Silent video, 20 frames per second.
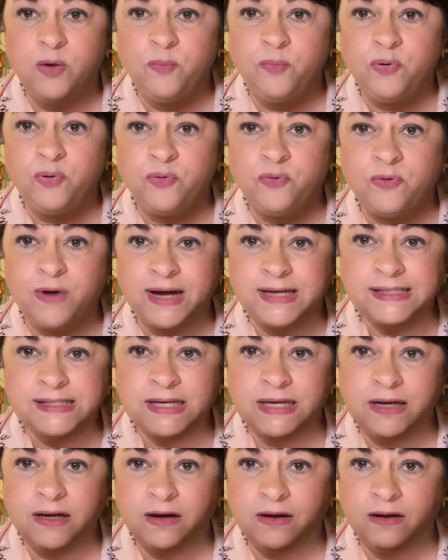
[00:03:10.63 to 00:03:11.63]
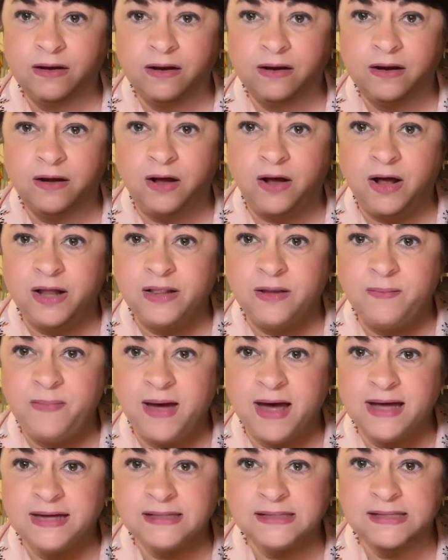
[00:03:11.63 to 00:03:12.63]
press it on the
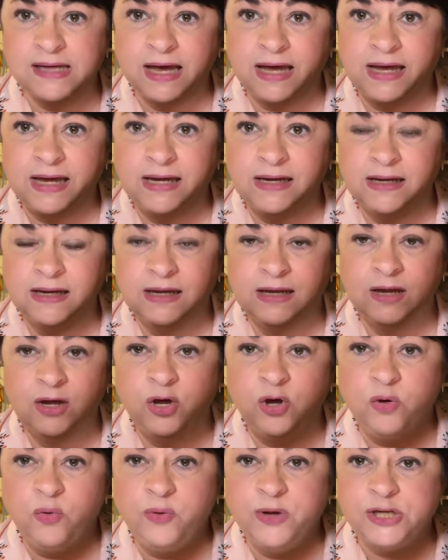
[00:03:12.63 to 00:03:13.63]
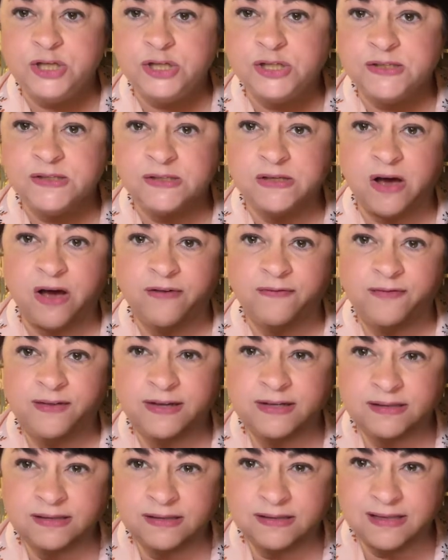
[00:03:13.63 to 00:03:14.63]
back side, which
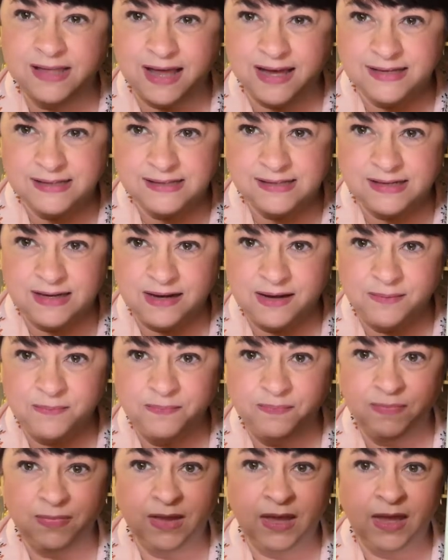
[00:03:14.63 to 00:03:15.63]
softens that seam,